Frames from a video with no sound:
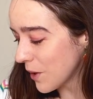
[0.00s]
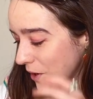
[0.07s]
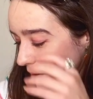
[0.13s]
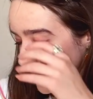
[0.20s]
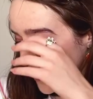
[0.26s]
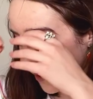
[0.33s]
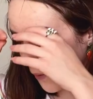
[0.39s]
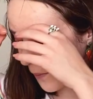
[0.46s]

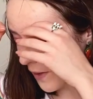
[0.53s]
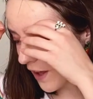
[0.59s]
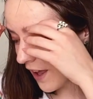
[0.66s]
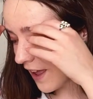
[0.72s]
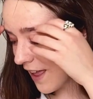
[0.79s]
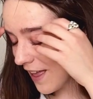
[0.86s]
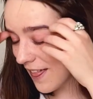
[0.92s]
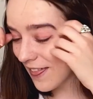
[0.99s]
So
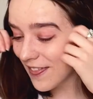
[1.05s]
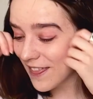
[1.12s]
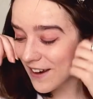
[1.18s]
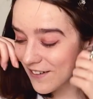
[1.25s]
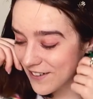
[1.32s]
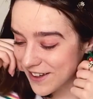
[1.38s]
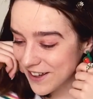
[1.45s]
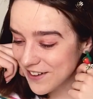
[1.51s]
there
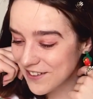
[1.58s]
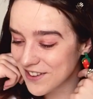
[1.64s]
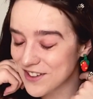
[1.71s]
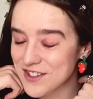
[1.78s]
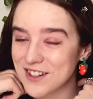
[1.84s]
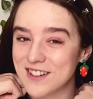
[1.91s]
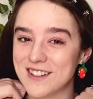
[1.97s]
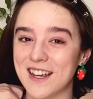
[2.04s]
we go. Those
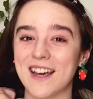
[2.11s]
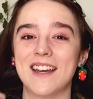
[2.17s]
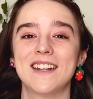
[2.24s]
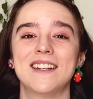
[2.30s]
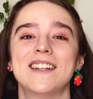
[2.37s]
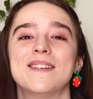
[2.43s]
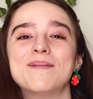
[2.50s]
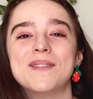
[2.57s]
are
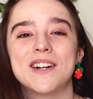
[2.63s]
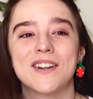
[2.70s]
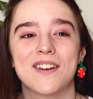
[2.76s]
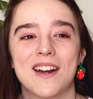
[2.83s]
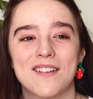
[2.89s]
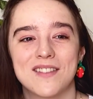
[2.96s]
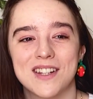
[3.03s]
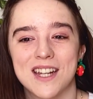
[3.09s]
10 book
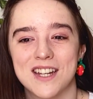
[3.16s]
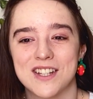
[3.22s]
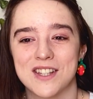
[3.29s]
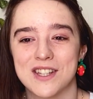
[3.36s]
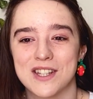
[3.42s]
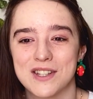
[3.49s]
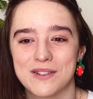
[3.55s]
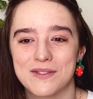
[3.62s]

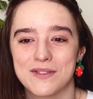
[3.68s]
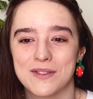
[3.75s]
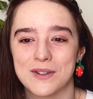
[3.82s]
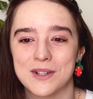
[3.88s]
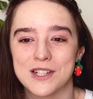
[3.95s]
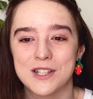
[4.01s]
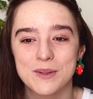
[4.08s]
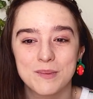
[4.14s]
recommendations for
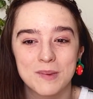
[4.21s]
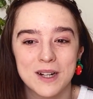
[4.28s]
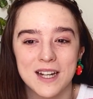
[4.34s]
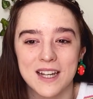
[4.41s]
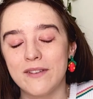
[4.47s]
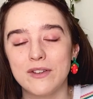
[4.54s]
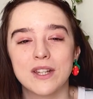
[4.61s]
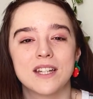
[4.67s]
spring.
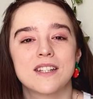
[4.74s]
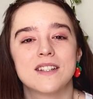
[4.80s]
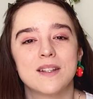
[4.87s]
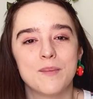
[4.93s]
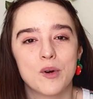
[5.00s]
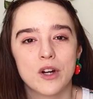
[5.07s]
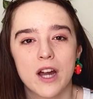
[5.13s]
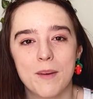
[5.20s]
If you'd like to see
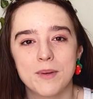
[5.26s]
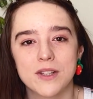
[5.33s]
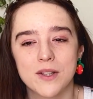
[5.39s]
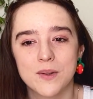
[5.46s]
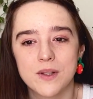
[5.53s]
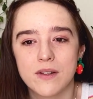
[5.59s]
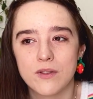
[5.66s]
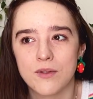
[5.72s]
more episodes
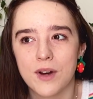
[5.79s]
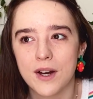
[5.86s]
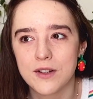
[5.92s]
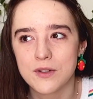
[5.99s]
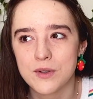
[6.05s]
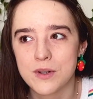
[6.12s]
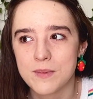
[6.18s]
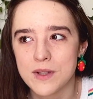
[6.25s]
of the Rex
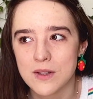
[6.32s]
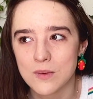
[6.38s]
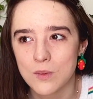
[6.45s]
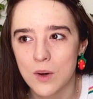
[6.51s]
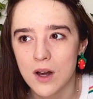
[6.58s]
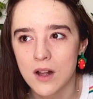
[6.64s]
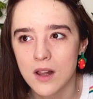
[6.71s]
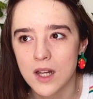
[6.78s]
Room as
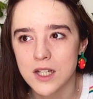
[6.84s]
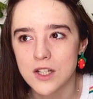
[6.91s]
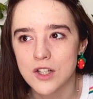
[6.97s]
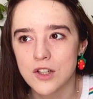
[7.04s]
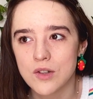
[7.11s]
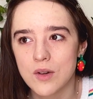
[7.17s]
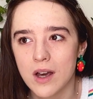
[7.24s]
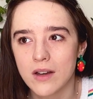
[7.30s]
well, I
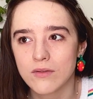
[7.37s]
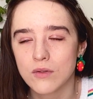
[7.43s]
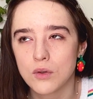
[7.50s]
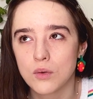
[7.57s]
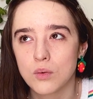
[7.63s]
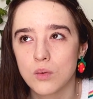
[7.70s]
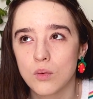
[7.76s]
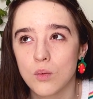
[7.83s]
do have
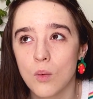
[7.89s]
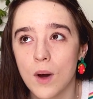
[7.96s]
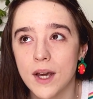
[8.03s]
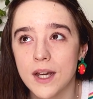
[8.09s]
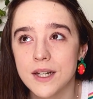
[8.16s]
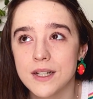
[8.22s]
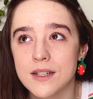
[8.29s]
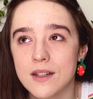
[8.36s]

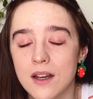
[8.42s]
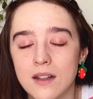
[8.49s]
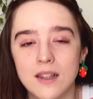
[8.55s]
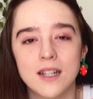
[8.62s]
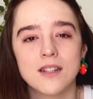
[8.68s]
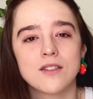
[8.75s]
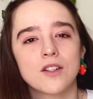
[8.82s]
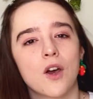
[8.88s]
quite a
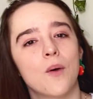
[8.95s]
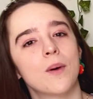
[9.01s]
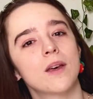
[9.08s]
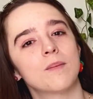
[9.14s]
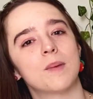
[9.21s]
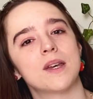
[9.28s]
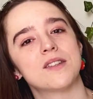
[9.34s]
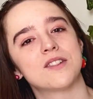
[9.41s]
list going
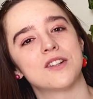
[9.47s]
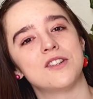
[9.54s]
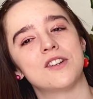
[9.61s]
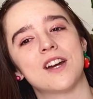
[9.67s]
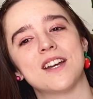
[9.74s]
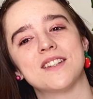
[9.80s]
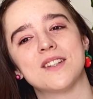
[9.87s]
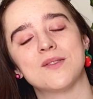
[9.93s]
based on your
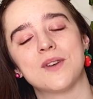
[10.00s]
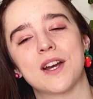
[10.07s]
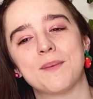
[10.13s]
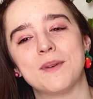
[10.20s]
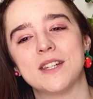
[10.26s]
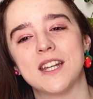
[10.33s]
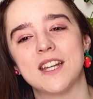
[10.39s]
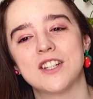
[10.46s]
guys'
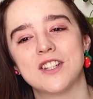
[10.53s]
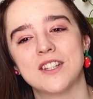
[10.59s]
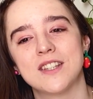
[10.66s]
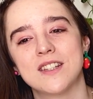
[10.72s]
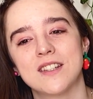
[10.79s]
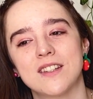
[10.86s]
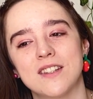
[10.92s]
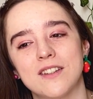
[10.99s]

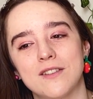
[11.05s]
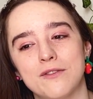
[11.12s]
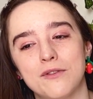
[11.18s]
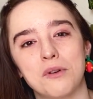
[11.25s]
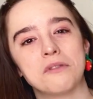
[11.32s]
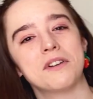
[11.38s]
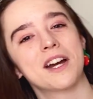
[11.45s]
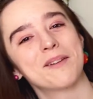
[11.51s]
recommendations for
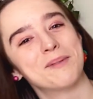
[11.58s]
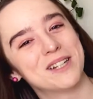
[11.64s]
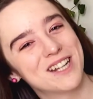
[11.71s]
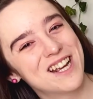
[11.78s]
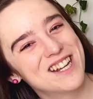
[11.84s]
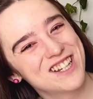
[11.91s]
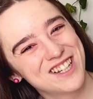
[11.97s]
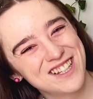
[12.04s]

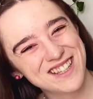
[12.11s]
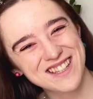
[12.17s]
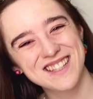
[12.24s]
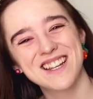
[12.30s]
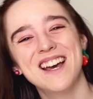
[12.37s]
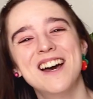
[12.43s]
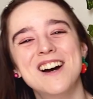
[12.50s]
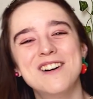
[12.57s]
recommendations.
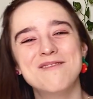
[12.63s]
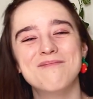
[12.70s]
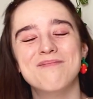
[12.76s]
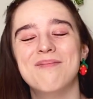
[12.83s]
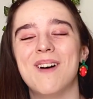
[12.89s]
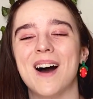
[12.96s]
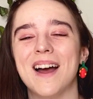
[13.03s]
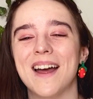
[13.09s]

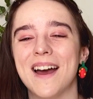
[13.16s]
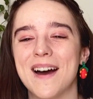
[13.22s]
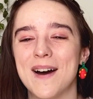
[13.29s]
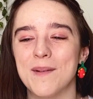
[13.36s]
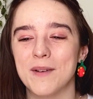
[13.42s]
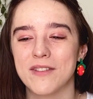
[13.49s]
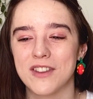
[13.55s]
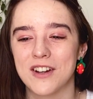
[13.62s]
But
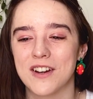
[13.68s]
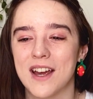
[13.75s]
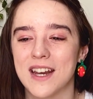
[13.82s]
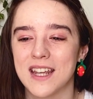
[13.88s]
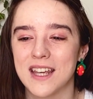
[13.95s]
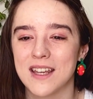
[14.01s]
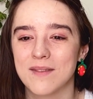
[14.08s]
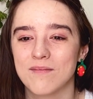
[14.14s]
if there are
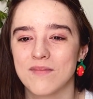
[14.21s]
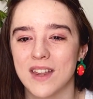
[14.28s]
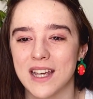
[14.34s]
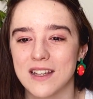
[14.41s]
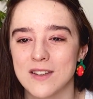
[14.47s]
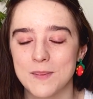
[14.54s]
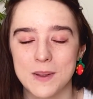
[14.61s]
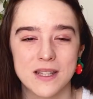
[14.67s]
any like
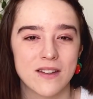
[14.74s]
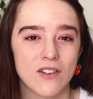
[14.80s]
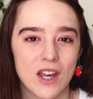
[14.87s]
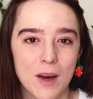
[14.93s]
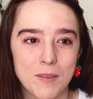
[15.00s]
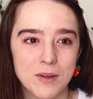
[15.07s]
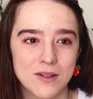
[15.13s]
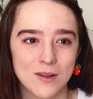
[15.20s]
specific
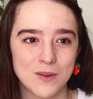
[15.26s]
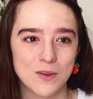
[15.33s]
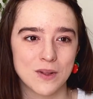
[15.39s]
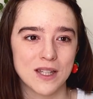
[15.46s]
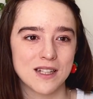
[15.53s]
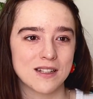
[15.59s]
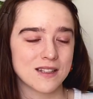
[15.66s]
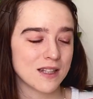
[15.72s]
episodes you'd like
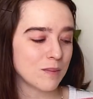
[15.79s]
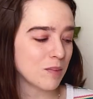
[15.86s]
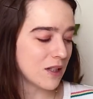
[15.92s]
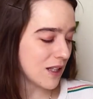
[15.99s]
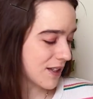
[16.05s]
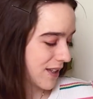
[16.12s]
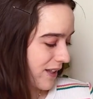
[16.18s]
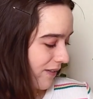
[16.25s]
to see,
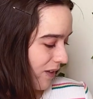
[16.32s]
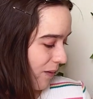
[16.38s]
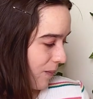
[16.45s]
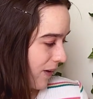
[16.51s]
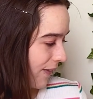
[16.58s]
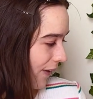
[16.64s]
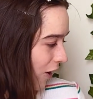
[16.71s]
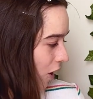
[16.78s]
please leave them in
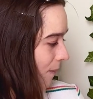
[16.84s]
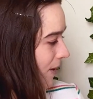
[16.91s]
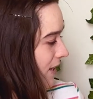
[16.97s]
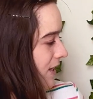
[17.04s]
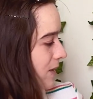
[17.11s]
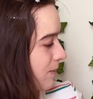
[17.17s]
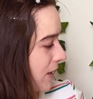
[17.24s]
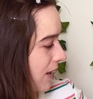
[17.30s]
the
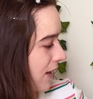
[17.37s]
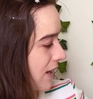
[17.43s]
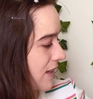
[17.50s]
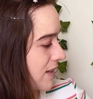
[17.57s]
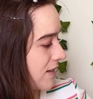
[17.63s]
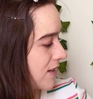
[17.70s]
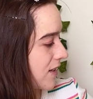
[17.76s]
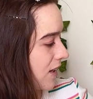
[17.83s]
comments,
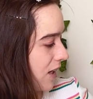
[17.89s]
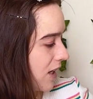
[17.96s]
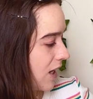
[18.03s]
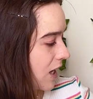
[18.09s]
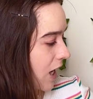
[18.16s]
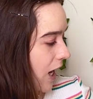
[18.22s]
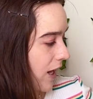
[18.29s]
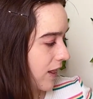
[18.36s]
because
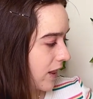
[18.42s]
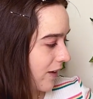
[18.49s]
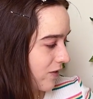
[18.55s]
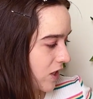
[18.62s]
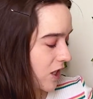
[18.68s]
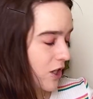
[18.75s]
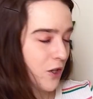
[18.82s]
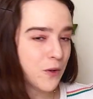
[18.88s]
I'd love
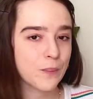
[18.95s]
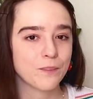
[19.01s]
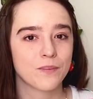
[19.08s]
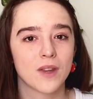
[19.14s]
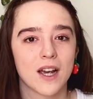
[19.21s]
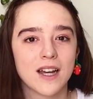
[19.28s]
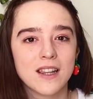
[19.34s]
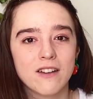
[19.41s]
to know.
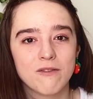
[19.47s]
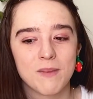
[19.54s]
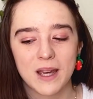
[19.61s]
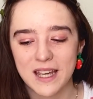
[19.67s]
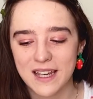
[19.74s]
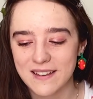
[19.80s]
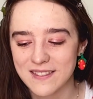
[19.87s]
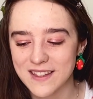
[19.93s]
I love
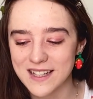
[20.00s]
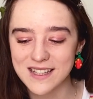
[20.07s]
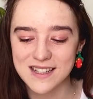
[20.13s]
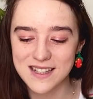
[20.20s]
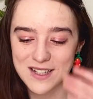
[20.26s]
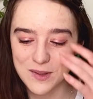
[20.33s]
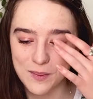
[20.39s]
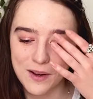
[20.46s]
making these
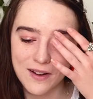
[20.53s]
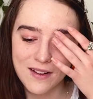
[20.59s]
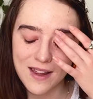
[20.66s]
as well.